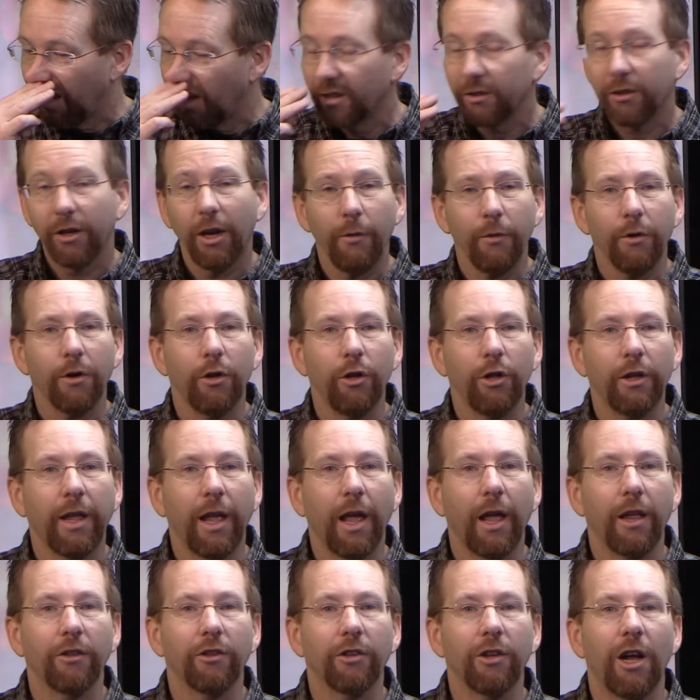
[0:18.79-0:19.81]
Today we're going to look
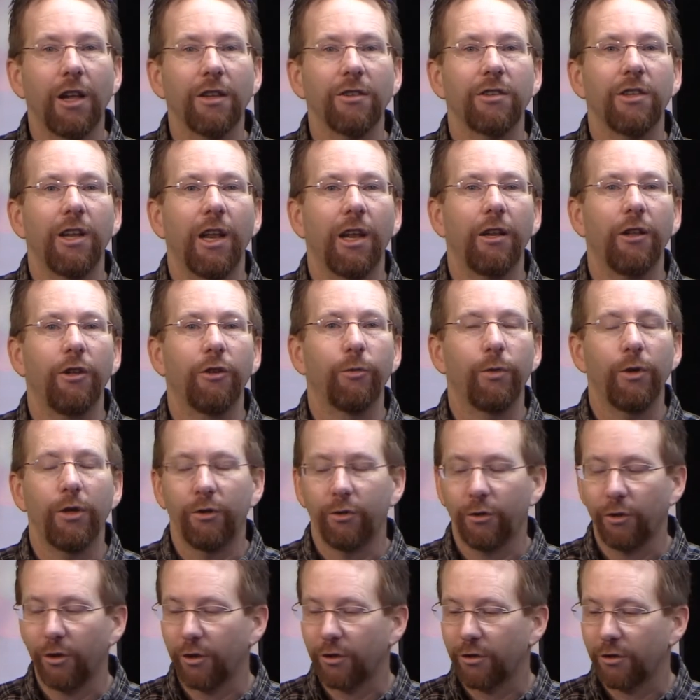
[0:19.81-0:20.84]
at Scott Stanley's
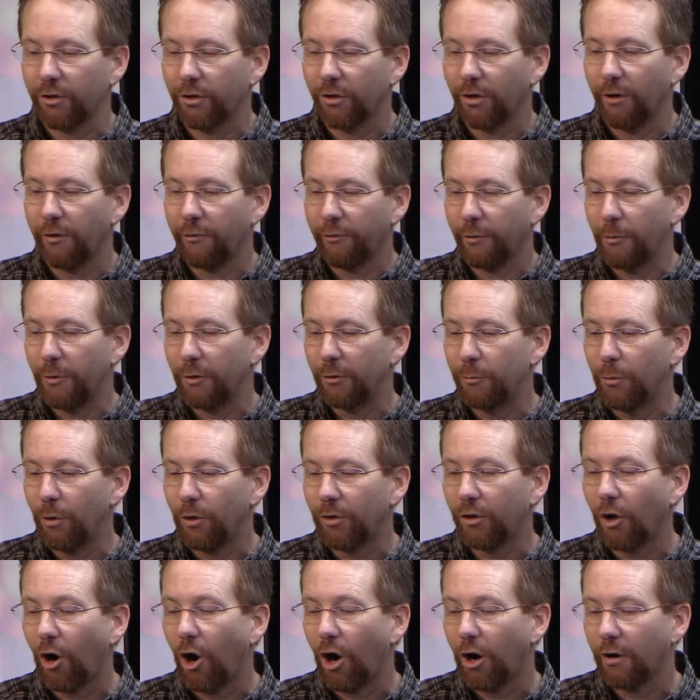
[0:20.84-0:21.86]
research uh, from his
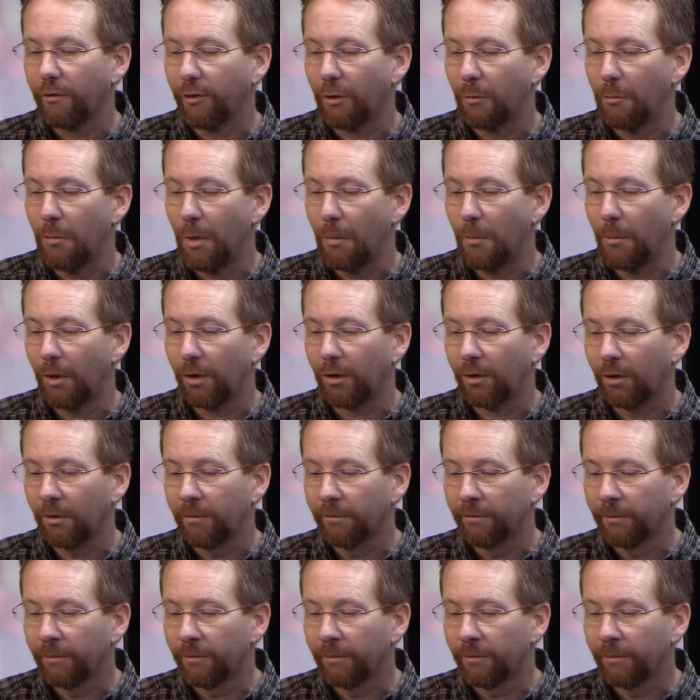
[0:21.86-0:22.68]
book, The Heart of Commitment.